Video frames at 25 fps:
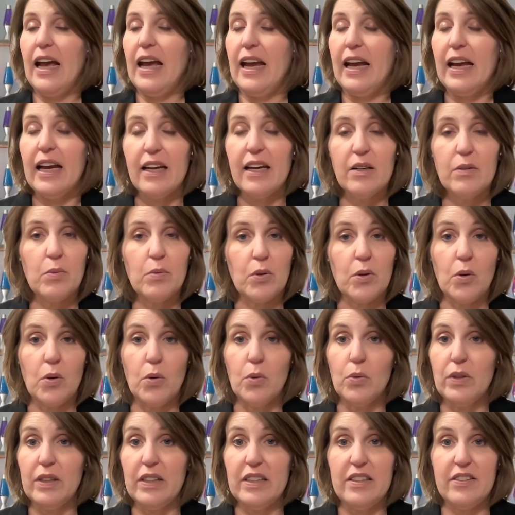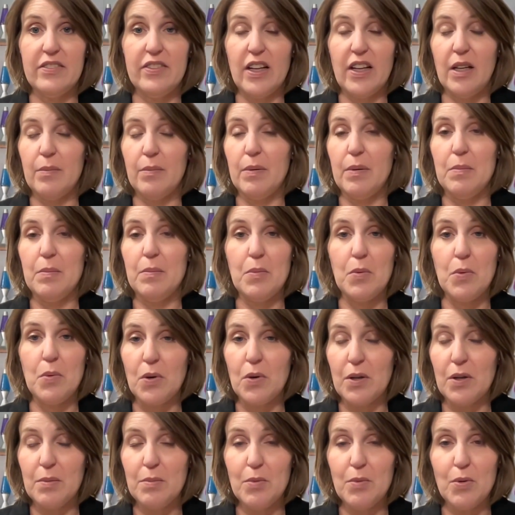And we're only developing
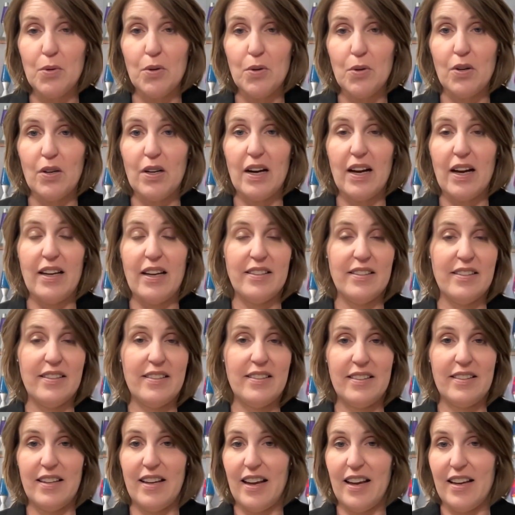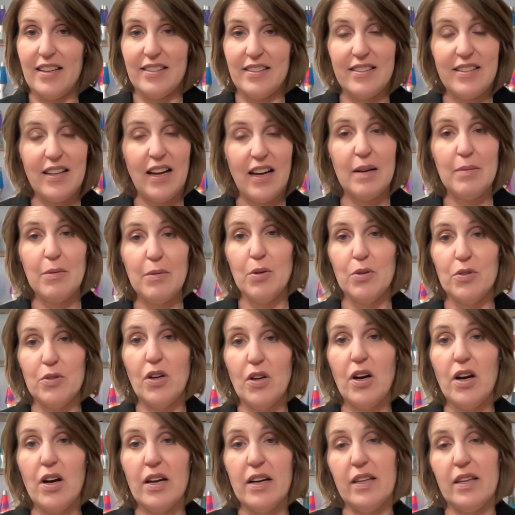more and more as time goes
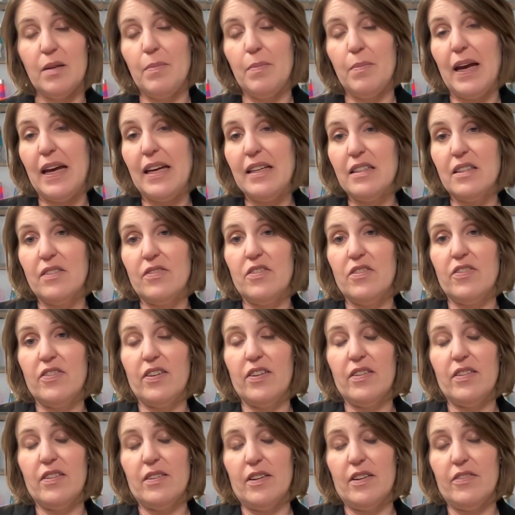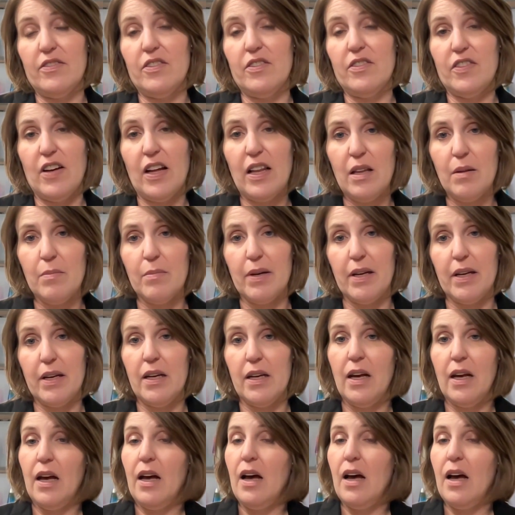on, and the pace of development,